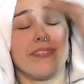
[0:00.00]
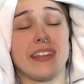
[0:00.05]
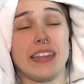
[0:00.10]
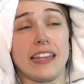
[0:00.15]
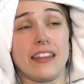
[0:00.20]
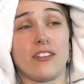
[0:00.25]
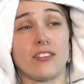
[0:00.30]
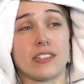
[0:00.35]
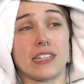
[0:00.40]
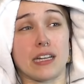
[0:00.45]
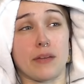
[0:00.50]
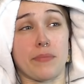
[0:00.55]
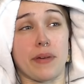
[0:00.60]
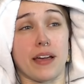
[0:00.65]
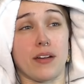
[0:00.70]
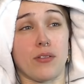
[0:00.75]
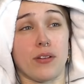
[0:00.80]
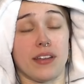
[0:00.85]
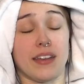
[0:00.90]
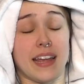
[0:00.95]
really looks like a
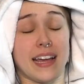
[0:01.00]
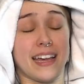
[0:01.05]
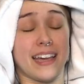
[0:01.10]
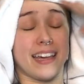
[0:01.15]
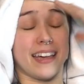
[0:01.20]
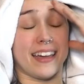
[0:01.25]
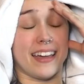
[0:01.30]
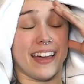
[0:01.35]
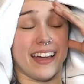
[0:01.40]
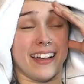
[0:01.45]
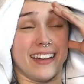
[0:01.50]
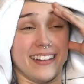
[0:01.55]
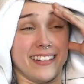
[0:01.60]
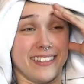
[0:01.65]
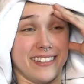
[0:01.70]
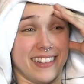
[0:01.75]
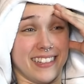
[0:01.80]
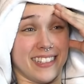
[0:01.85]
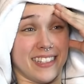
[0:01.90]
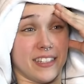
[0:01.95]
penguin. I
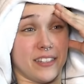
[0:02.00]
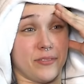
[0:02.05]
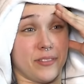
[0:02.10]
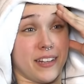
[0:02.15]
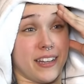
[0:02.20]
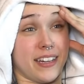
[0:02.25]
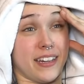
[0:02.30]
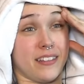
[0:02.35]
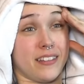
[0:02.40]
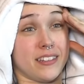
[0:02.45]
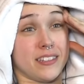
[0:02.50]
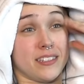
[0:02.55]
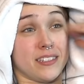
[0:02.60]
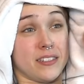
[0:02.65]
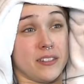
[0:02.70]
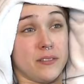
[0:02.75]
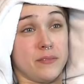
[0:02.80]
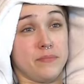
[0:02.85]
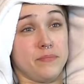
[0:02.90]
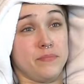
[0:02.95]
can't. This is ridiculous.